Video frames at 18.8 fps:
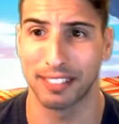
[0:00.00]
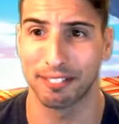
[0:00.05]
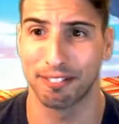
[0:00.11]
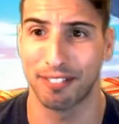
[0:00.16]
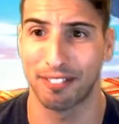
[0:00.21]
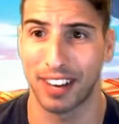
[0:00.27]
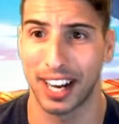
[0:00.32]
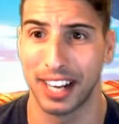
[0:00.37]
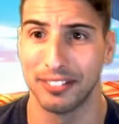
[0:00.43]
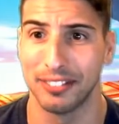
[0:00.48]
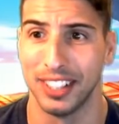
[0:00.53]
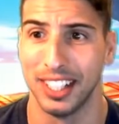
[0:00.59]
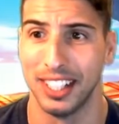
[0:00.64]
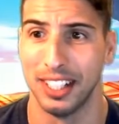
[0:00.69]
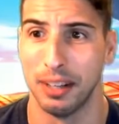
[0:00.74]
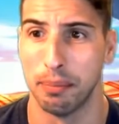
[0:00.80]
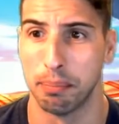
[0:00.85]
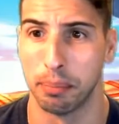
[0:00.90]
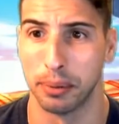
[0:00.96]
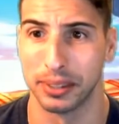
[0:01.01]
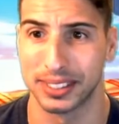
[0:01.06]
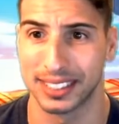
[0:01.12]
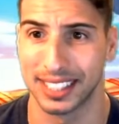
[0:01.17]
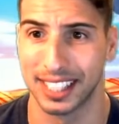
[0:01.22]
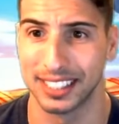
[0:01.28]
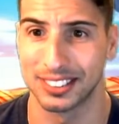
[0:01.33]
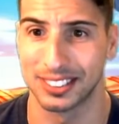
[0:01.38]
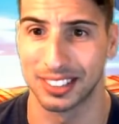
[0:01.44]

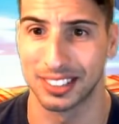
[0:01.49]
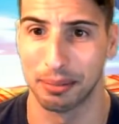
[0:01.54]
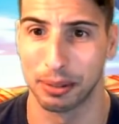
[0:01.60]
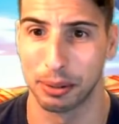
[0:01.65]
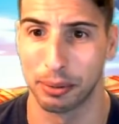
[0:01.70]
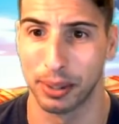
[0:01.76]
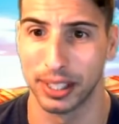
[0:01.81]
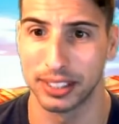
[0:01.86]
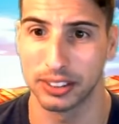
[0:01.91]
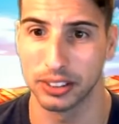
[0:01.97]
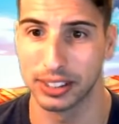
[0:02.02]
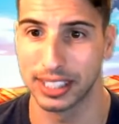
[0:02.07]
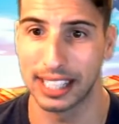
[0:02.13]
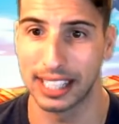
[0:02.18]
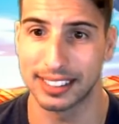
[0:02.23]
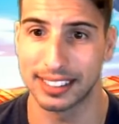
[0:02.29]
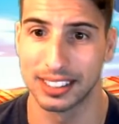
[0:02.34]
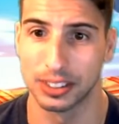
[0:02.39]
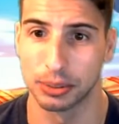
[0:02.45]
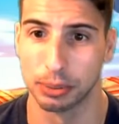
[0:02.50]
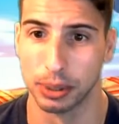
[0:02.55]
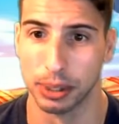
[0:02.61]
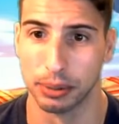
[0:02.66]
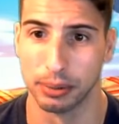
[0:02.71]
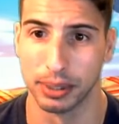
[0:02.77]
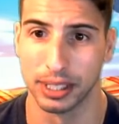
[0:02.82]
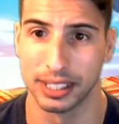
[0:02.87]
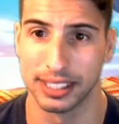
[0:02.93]
5% summon rate. So that thing is really,
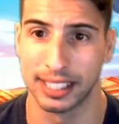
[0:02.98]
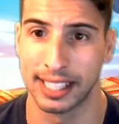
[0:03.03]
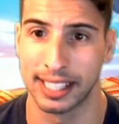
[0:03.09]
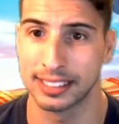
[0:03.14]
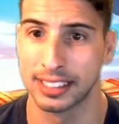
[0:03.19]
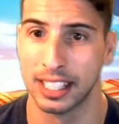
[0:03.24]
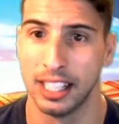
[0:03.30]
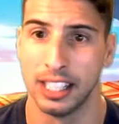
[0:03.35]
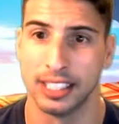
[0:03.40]
really nice.